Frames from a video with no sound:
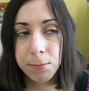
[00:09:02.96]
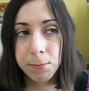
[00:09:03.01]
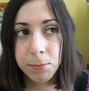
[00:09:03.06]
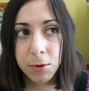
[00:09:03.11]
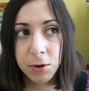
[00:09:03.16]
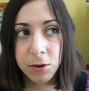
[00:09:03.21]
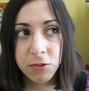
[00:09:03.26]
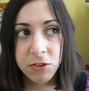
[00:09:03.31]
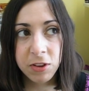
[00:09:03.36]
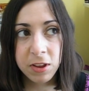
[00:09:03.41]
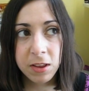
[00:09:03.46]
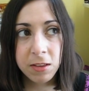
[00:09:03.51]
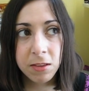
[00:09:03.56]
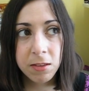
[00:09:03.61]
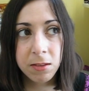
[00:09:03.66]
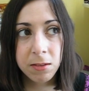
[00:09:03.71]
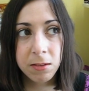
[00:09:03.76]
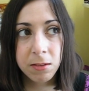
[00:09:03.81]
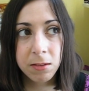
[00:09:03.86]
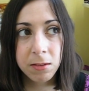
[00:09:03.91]
polishes
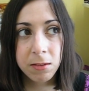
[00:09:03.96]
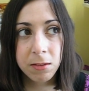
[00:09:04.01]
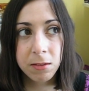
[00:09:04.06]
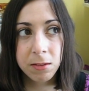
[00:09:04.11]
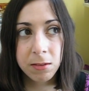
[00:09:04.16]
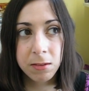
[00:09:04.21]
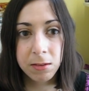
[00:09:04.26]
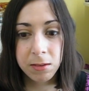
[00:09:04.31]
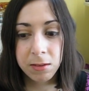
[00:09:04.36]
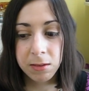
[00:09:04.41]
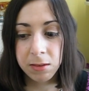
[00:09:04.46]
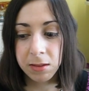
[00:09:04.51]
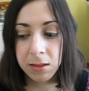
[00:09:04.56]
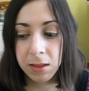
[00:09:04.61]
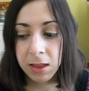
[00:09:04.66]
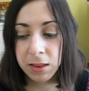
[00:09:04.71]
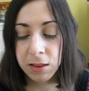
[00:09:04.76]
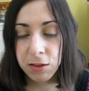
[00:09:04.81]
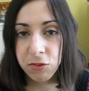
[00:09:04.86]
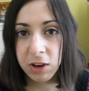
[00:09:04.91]

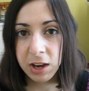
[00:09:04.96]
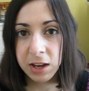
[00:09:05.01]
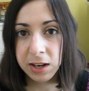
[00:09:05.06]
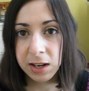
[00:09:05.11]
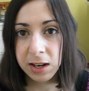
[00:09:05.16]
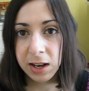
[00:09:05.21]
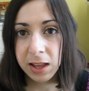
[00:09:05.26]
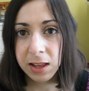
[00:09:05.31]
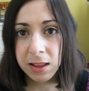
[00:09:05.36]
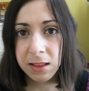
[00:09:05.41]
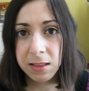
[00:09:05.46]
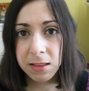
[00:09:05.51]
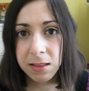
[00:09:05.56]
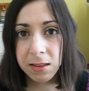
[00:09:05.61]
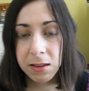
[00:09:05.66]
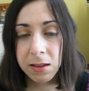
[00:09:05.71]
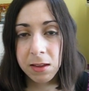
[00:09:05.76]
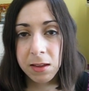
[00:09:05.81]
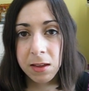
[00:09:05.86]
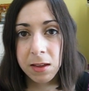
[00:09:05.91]
and the China glaze
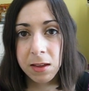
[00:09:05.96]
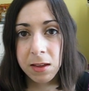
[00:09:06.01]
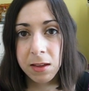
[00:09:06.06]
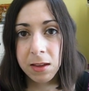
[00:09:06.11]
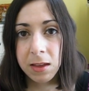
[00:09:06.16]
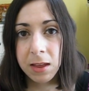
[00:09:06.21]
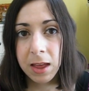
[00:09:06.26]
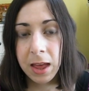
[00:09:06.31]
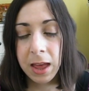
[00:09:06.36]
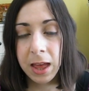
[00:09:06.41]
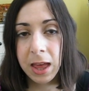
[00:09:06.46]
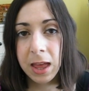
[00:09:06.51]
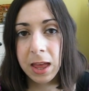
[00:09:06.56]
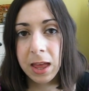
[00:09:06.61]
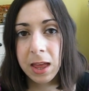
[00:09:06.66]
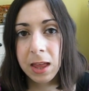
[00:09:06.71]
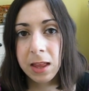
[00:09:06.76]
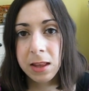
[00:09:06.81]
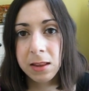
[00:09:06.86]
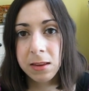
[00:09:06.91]

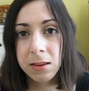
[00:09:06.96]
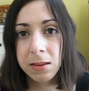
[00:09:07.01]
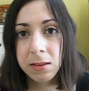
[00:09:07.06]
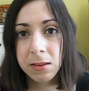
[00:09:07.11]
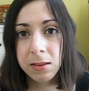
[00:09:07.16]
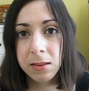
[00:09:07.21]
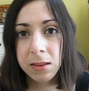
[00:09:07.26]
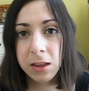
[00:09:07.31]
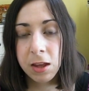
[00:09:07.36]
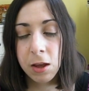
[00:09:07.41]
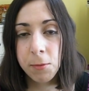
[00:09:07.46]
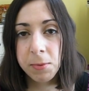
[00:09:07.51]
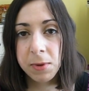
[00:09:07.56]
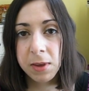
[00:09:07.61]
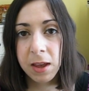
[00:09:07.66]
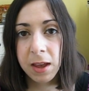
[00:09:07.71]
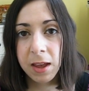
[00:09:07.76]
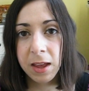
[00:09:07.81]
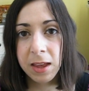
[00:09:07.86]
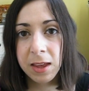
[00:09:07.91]
and the
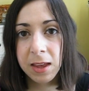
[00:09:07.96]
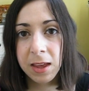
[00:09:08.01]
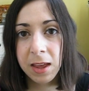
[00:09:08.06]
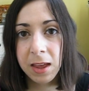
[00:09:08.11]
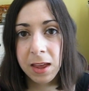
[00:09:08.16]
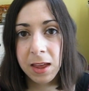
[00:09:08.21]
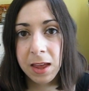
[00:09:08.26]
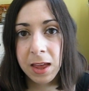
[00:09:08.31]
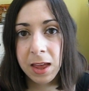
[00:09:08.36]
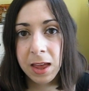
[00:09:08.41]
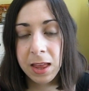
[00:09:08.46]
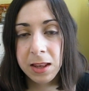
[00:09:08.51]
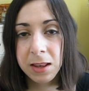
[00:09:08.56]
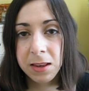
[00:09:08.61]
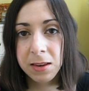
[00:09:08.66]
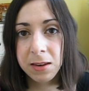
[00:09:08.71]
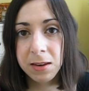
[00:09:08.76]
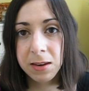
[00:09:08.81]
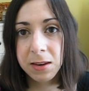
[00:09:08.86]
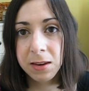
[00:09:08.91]
OPI, and
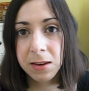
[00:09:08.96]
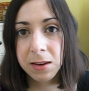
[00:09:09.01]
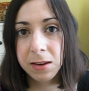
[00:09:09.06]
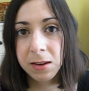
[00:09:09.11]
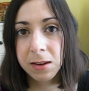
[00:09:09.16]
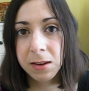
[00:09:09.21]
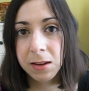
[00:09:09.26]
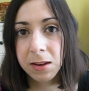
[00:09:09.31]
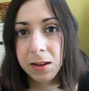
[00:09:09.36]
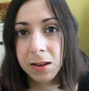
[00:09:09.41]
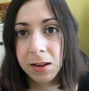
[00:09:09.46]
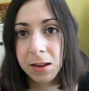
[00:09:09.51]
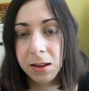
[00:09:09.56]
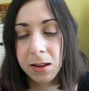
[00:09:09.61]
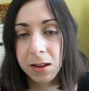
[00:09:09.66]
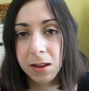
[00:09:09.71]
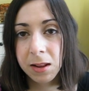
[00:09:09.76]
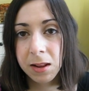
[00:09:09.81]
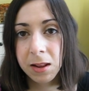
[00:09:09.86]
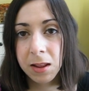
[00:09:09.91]

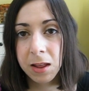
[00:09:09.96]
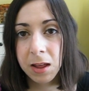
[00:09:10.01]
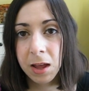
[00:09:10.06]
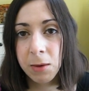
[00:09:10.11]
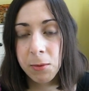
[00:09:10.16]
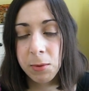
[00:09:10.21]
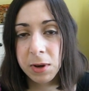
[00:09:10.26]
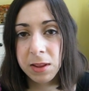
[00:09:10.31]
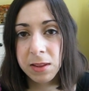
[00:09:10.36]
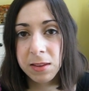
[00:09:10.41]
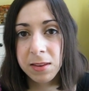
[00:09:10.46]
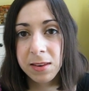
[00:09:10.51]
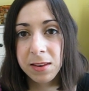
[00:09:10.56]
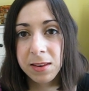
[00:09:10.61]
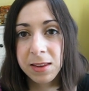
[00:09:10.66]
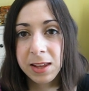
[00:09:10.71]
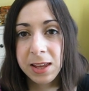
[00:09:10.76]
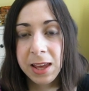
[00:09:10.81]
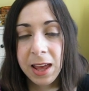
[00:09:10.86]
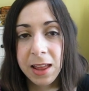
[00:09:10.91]
I wanted
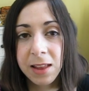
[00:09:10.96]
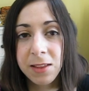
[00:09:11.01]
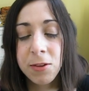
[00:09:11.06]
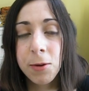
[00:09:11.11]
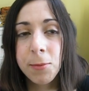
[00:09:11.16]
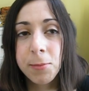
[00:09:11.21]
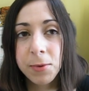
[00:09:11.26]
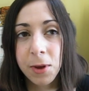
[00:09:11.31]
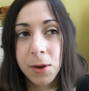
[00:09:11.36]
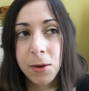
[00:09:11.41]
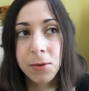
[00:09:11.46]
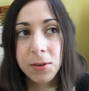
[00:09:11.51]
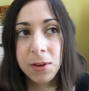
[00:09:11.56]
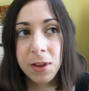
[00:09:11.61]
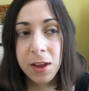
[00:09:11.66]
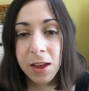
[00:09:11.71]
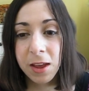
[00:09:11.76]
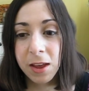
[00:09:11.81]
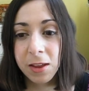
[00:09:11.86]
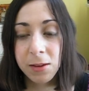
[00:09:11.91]
to get a top coat.
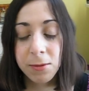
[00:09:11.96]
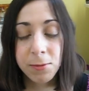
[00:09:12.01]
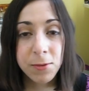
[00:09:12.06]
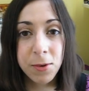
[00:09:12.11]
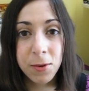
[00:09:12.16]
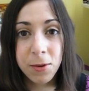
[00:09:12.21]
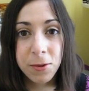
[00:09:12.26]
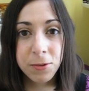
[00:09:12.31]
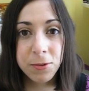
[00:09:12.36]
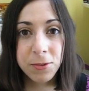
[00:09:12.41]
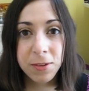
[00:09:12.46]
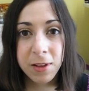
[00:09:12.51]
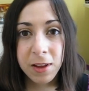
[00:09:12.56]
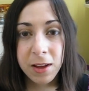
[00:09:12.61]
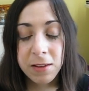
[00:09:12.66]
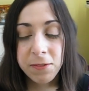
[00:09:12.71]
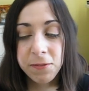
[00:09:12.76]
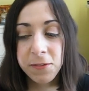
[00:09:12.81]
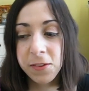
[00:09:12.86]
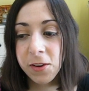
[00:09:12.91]
Of course,
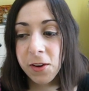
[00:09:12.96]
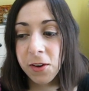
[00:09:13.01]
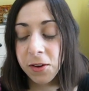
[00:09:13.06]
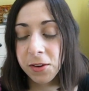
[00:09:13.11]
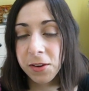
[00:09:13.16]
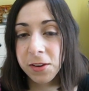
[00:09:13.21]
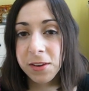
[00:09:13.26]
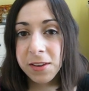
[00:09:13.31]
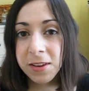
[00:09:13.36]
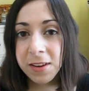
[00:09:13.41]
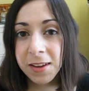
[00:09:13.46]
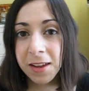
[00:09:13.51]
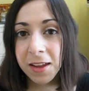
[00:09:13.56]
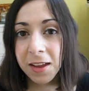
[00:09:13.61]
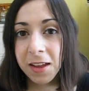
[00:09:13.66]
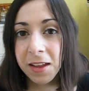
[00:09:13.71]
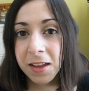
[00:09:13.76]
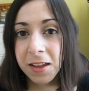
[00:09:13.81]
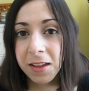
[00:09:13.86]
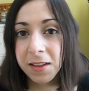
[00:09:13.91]
I've forgotten
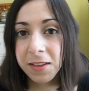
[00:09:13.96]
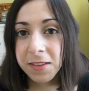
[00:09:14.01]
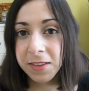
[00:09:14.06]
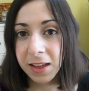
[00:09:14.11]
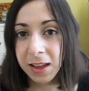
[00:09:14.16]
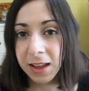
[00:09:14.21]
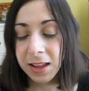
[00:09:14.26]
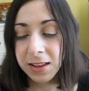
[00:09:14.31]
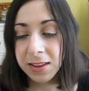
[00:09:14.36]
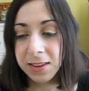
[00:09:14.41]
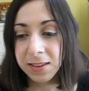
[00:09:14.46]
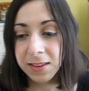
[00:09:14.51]
that